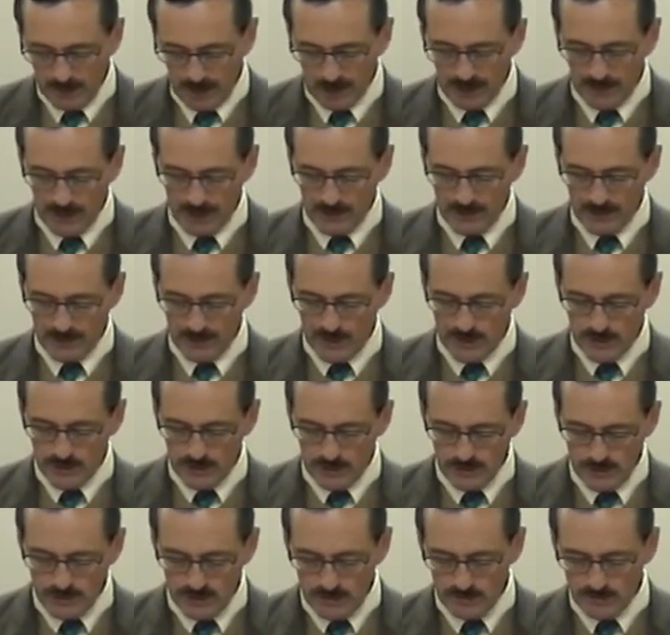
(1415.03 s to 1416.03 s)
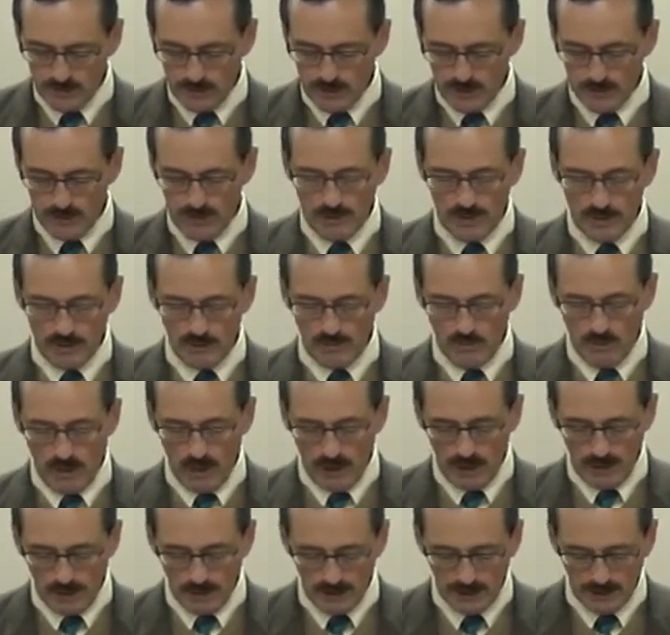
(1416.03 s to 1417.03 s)
Again, the Jews were treated
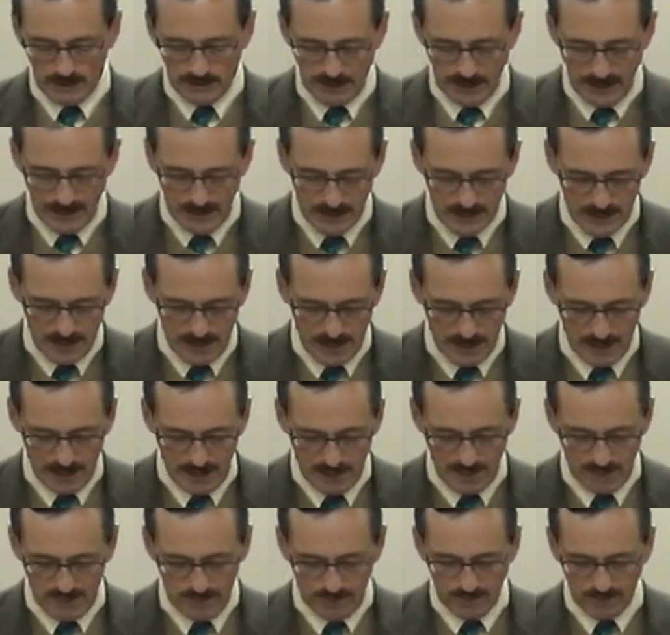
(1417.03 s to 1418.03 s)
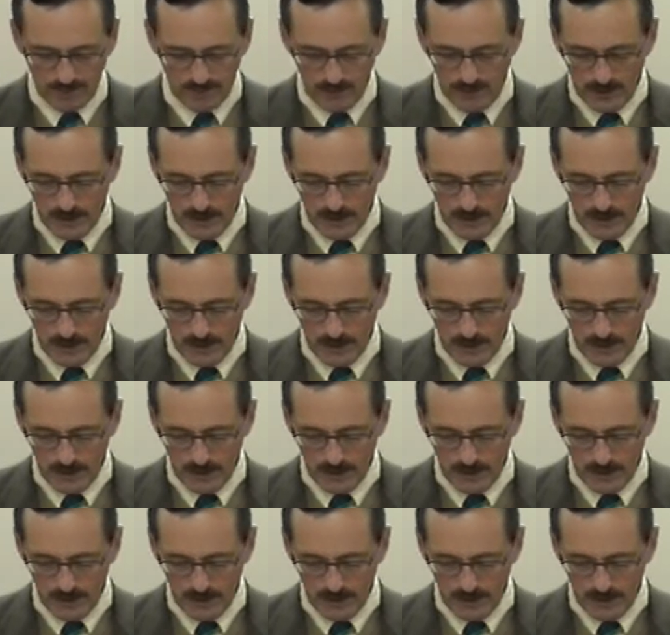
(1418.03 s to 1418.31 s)
well at that time.